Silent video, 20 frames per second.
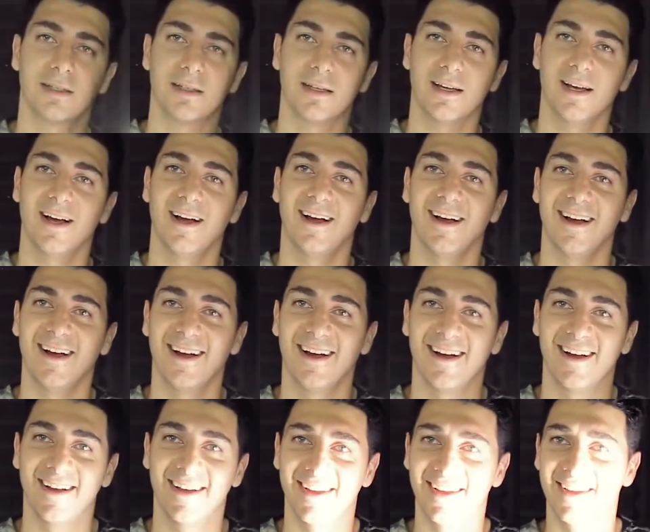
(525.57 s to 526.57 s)
Haha.
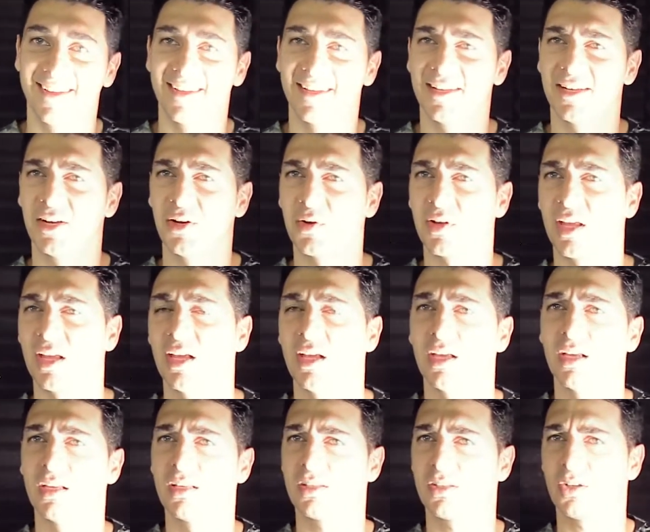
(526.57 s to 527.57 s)
Okay,
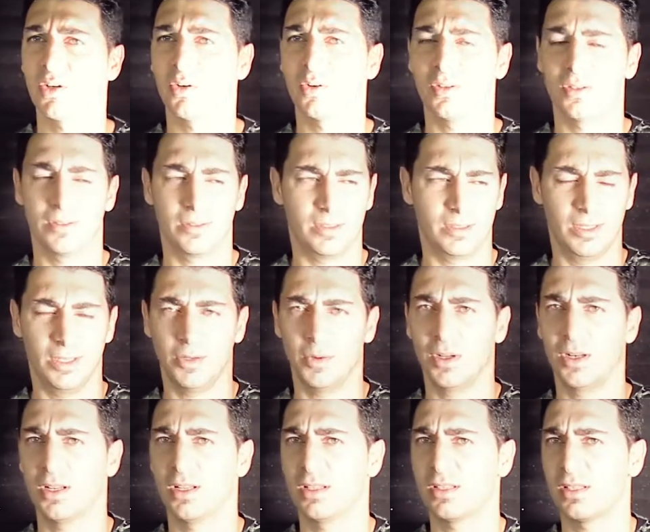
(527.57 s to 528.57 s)
so you know
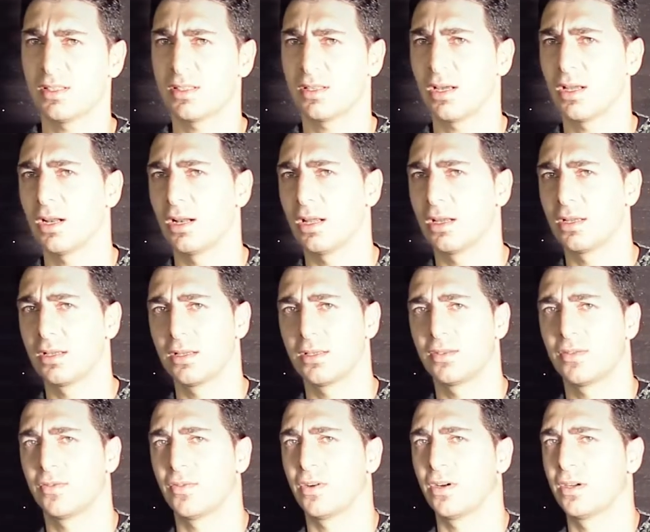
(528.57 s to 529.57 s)
what? This is kind of like
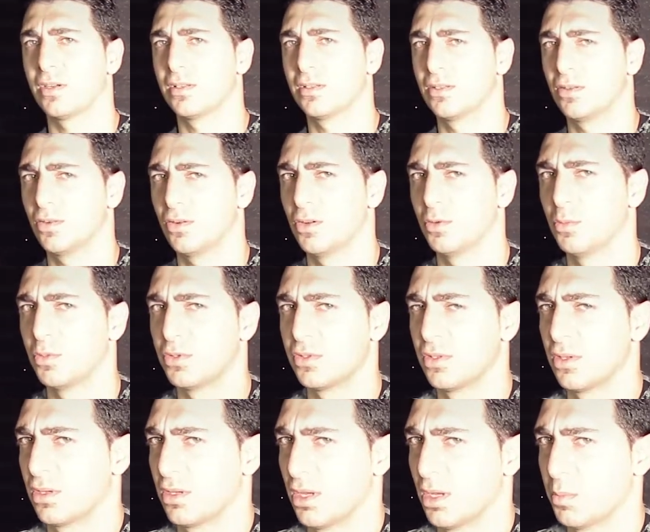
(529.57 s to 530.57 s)
as far as almost
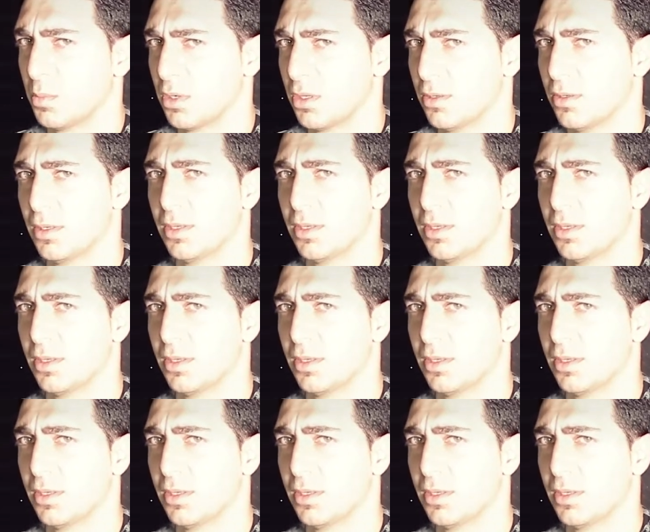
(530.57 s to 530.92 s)
the camera.